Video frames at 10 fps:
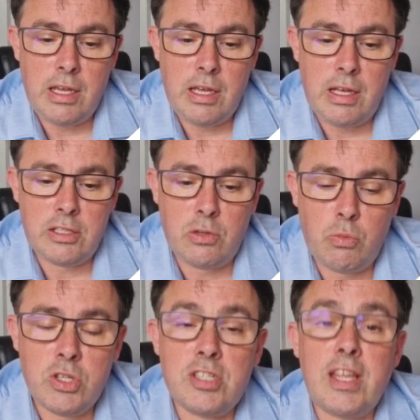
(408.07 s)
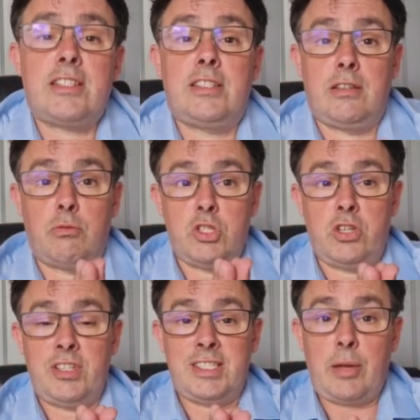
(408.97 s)
So once
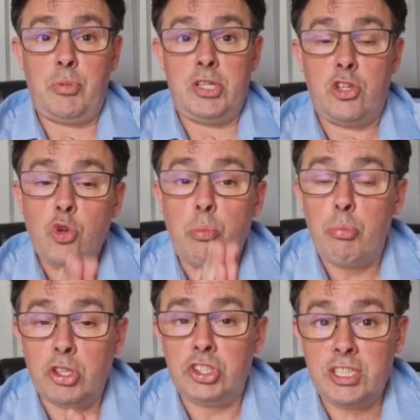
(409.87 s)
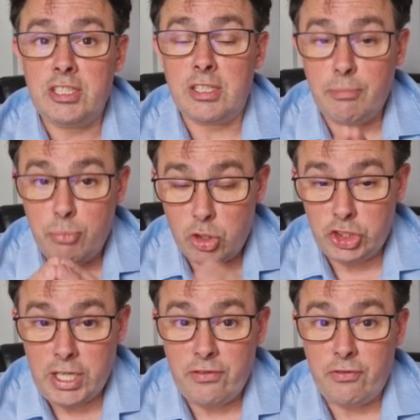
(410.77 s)
you've established that your
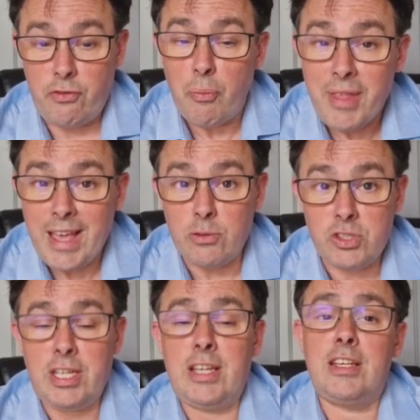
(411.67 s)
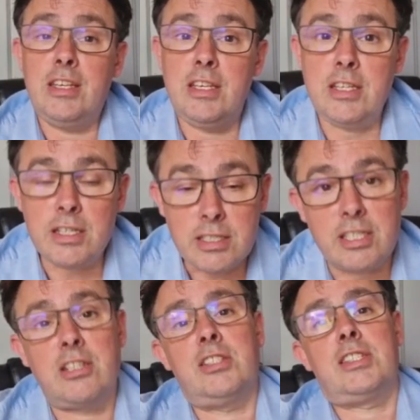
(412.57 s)
project from the outset does
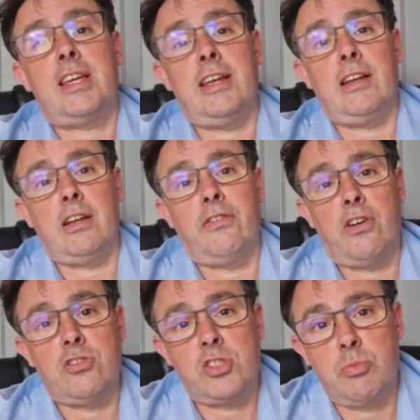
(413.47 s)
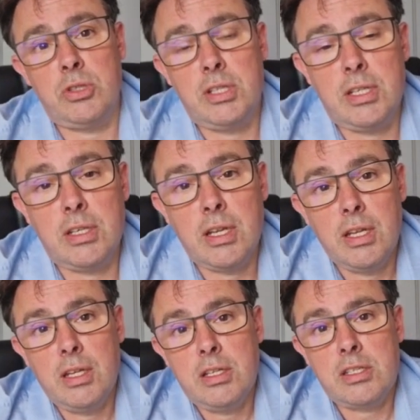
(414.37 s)
contain an advancement in
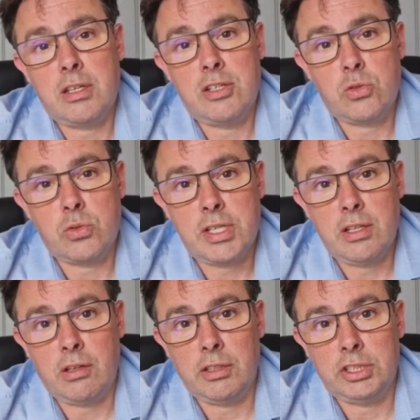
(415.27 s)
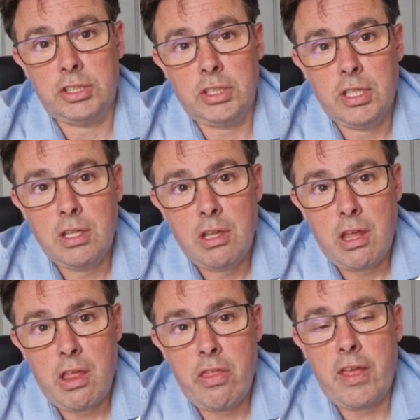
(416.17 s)
science or technology,
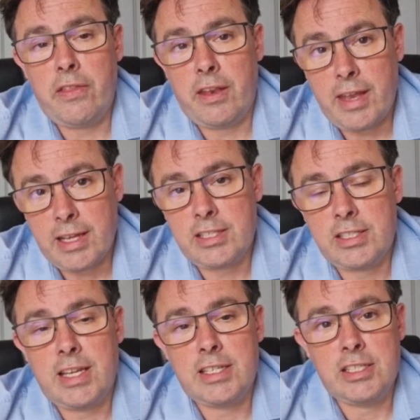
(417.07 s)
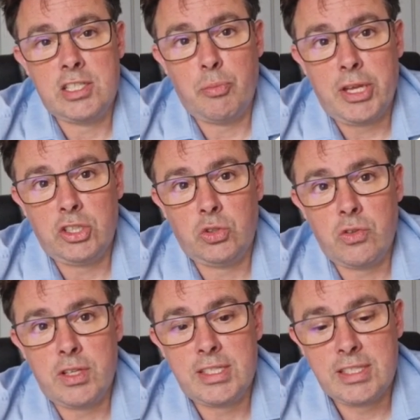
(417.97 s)
then the next test is to make sure
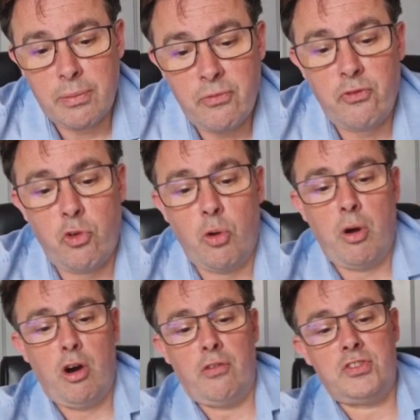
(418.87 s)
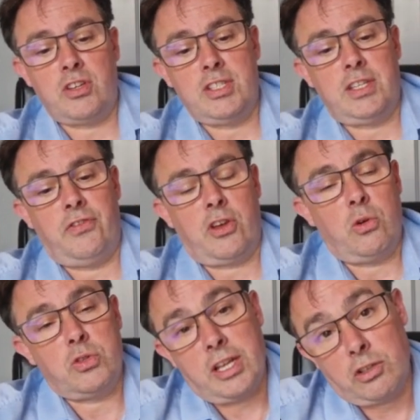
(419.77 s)
there's some form of scientific
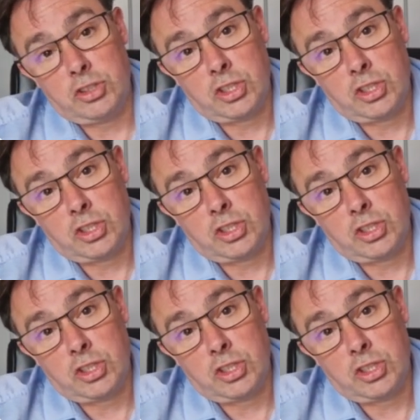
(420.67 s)
or technological